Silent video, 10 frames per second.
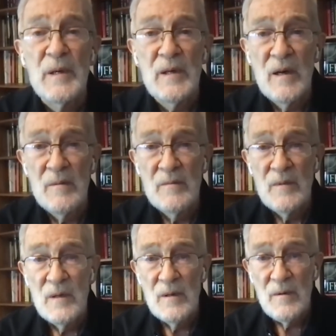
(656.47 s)
to
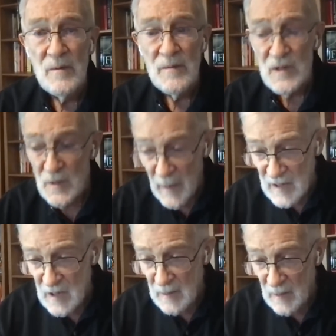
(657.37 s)
become
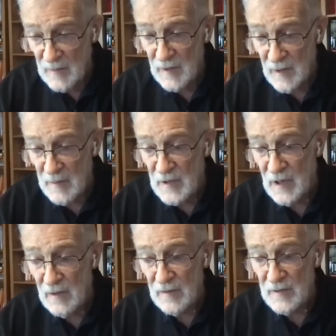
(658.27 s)
responsible for
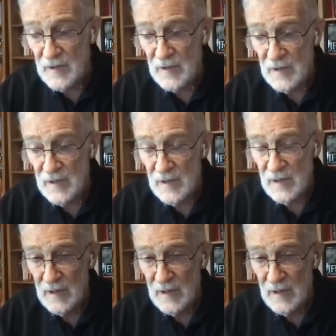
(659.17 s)
themselves.